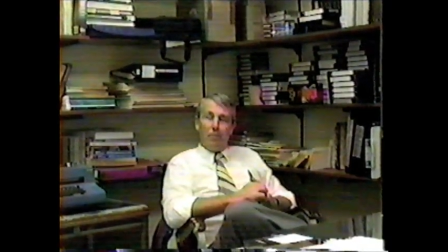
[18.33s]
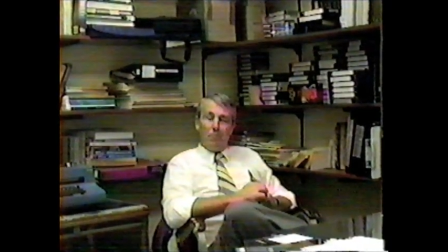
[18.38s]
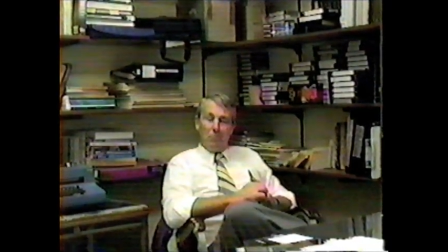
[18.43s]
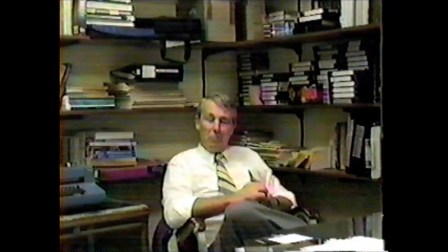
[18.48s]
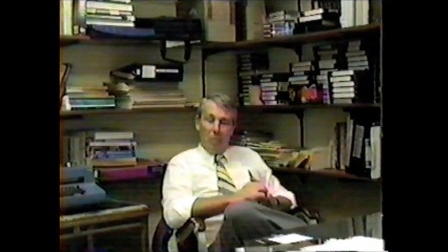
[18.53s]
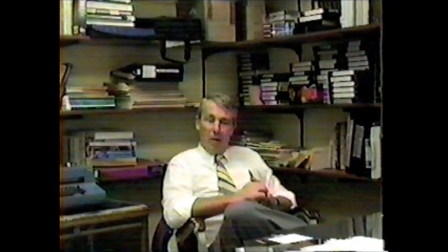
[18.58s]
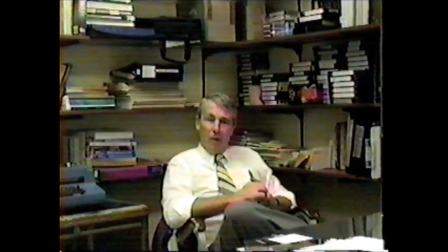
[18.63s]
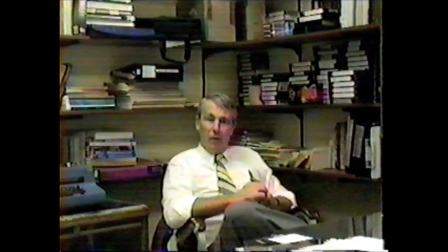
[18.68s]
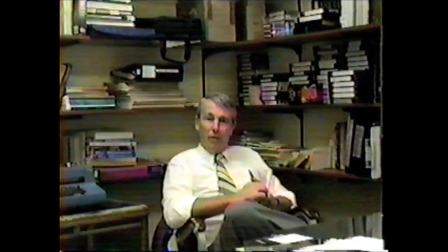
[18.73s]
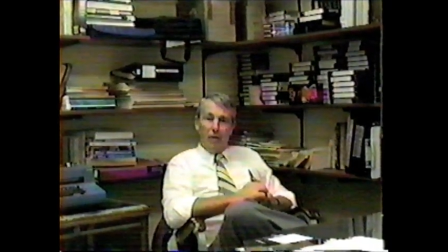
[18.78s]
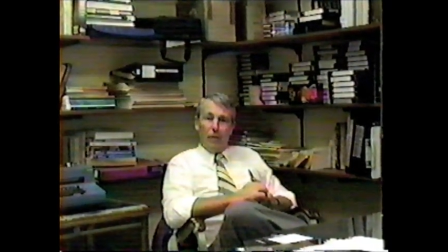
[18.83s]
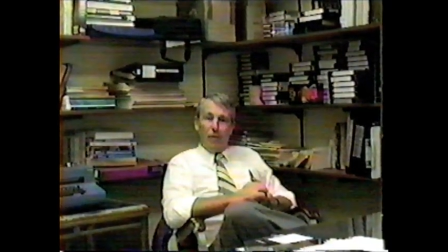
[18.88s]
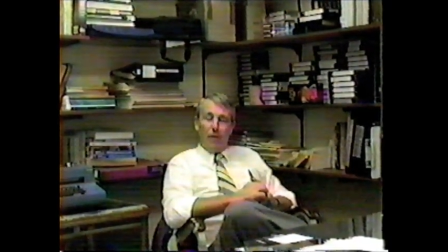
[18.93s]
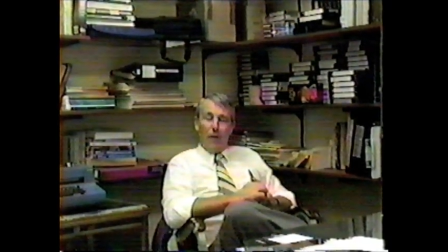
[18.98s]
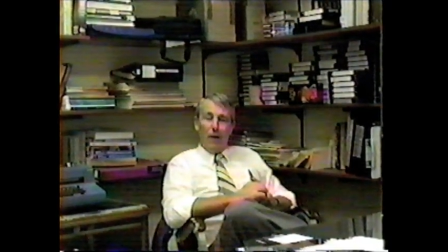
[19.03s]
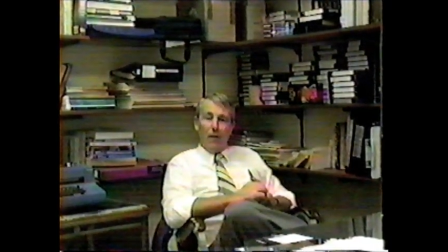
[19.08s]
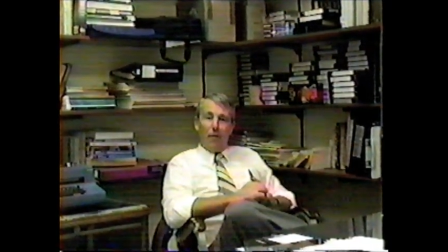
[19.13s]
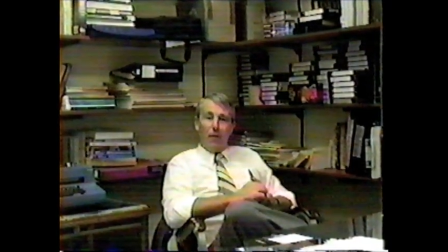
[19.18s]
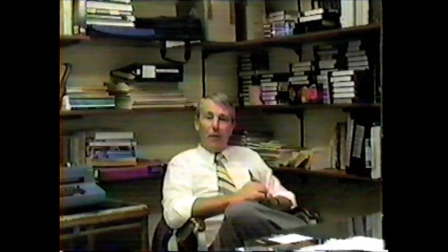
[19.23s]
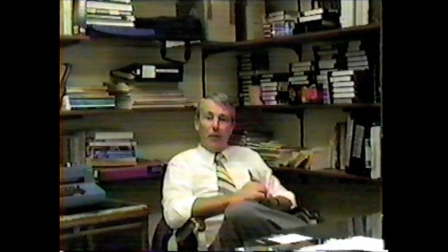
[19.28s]
better than
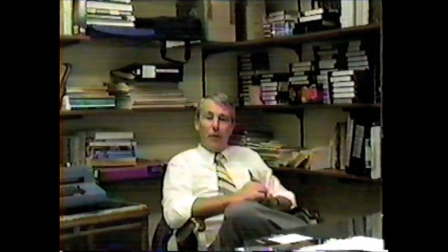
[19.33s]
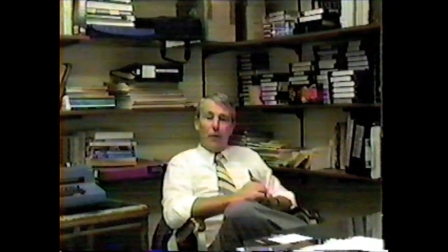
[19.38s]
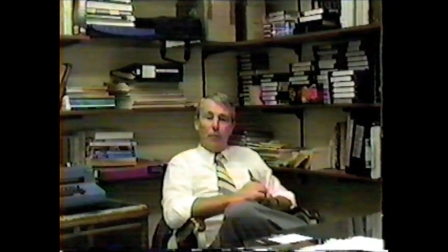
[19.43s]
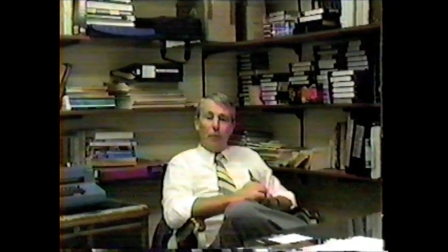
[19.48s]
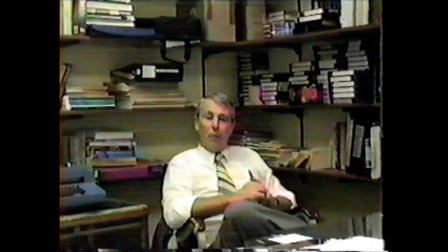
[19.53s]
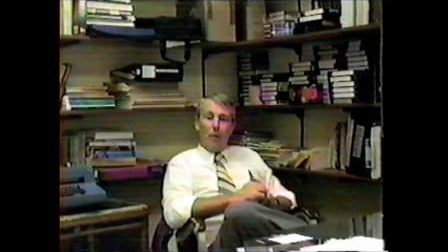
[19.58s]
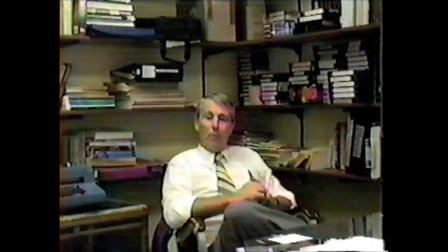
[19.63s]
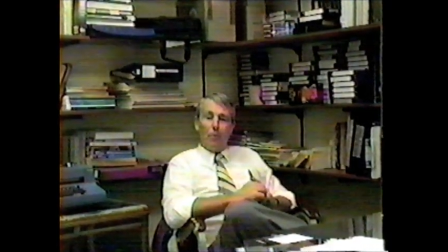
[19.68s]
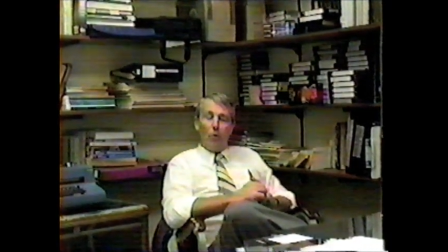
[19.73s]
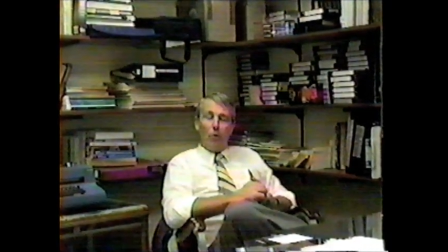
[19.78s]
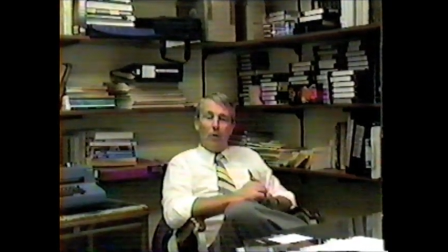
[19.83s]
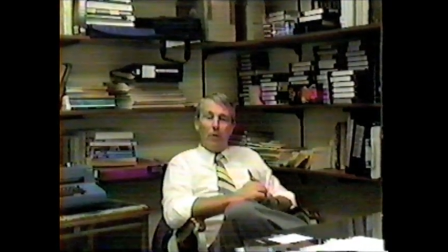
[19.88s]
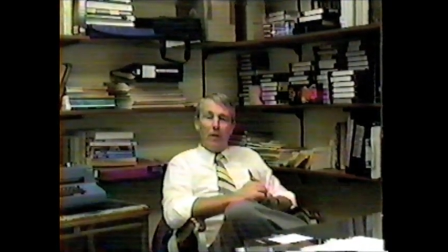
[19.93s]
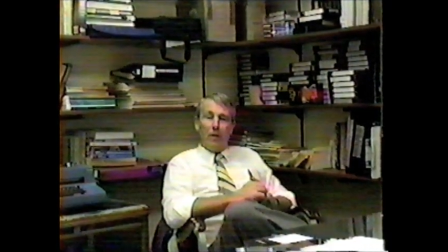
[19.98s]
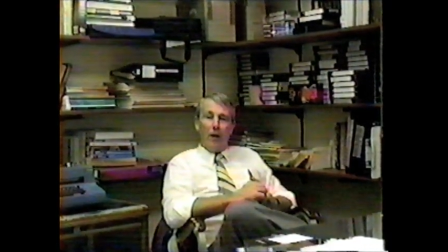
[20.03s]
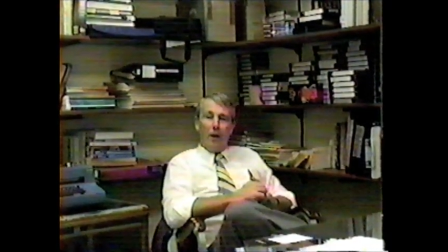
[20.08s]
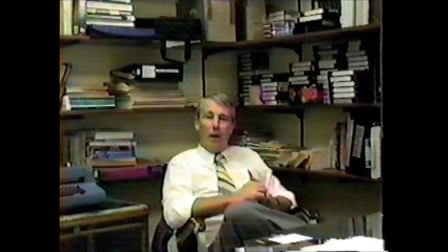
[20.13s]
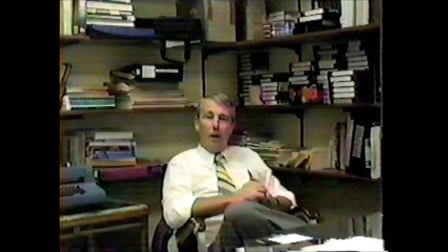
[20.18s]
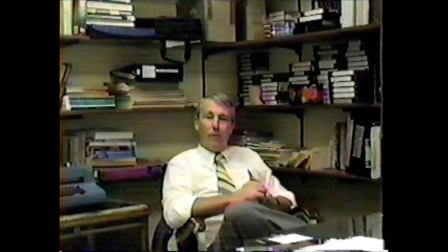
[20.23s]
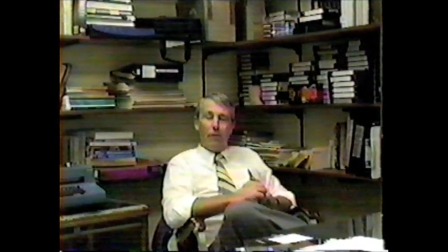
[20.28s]
500, win more than
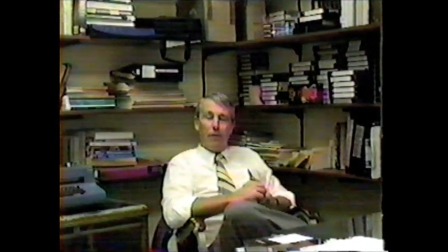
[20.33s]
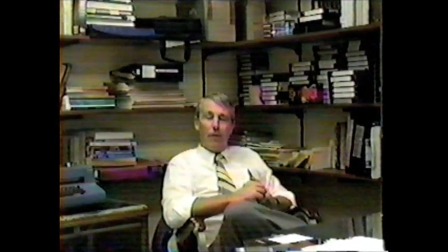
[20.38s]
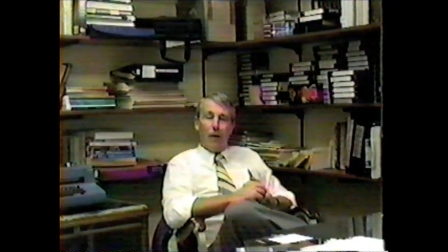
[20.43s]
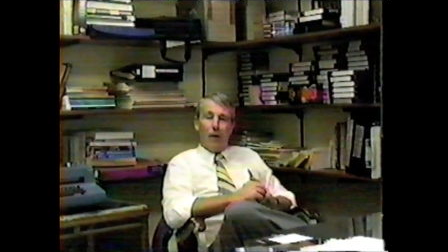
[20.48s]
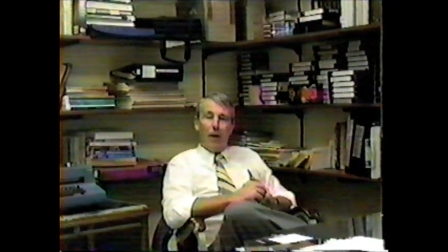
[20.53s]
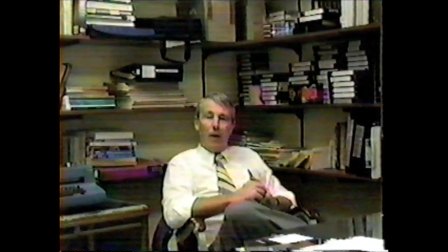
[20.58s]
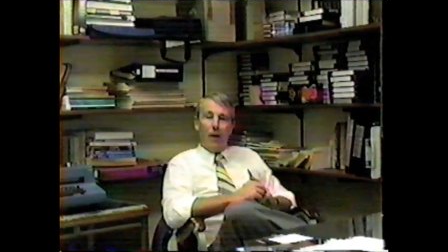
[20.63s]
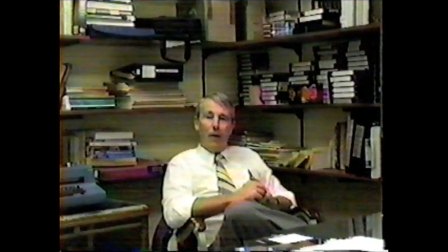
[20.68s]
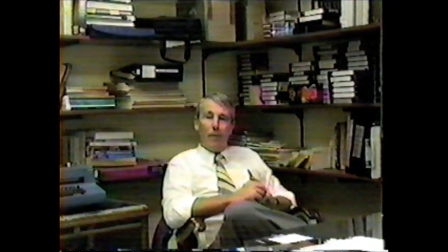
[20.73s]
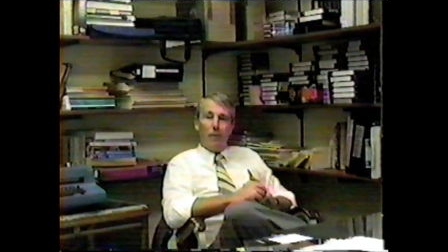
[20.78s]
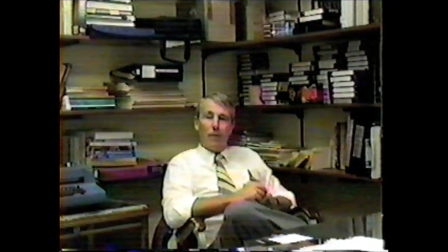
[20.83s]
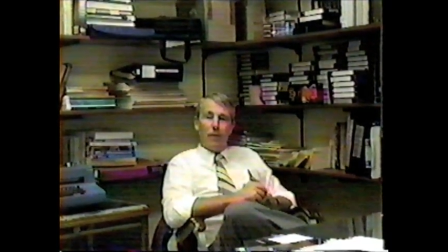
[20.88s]
half our games,